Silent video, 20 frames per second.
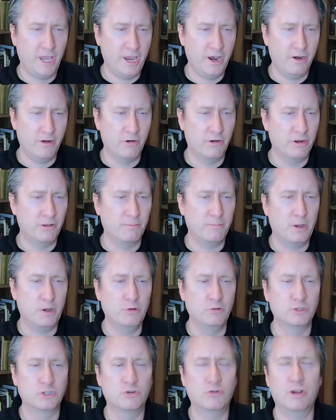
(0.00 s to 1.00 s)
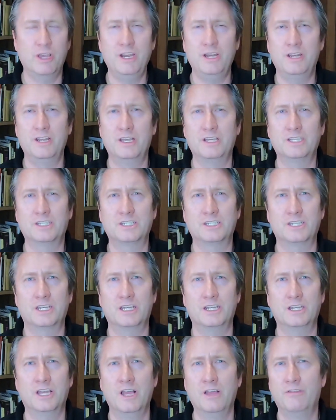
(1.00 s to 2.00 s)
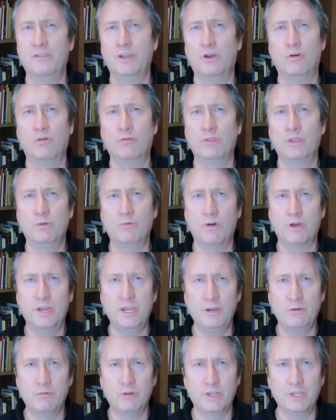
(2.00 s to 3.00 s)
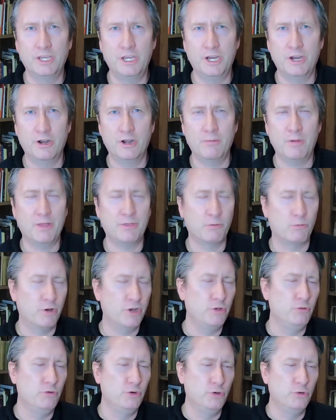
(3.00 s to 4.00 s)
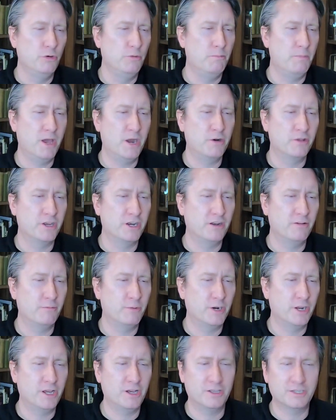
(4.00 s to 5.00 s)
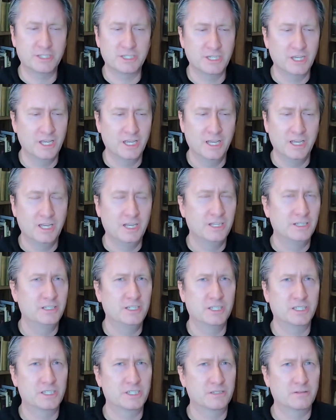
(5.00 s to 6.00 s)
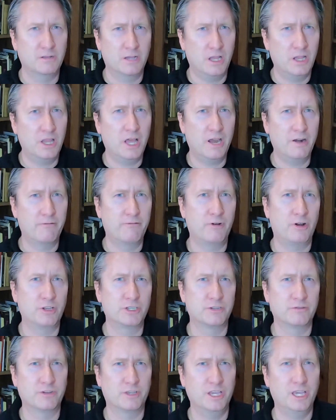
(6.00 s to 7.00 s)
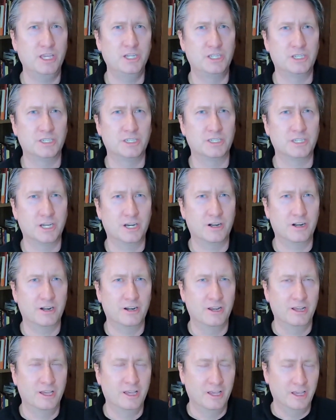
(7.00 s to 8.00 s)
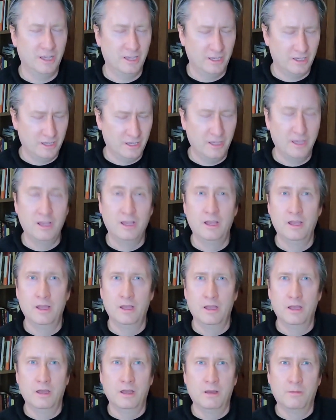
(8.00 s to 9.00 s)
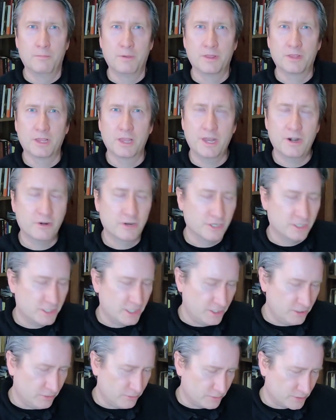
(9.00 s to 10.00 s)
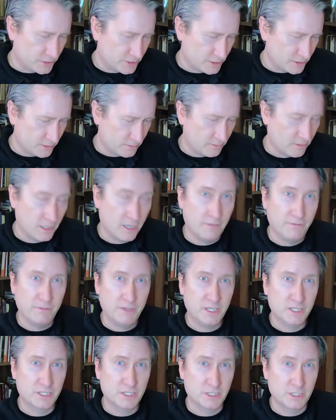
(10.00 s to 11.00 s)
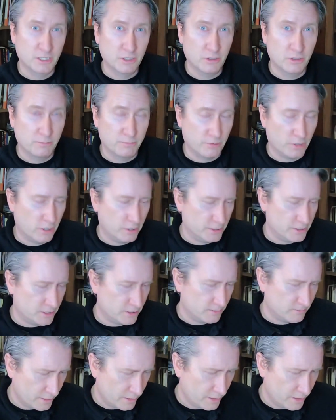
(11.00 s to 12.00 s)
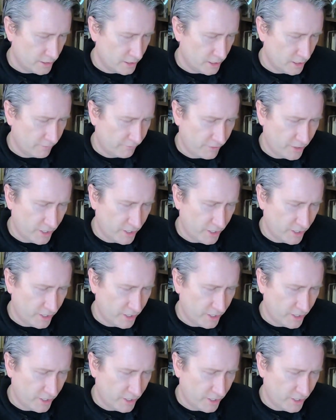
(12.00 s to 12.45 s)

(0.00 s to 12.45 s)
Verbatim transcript: heir to Poe's greatness and the only one he really cared about, the one who knew him better than anybody else. Just a lot of falsifications there. But the letter continues, and this is the good part. If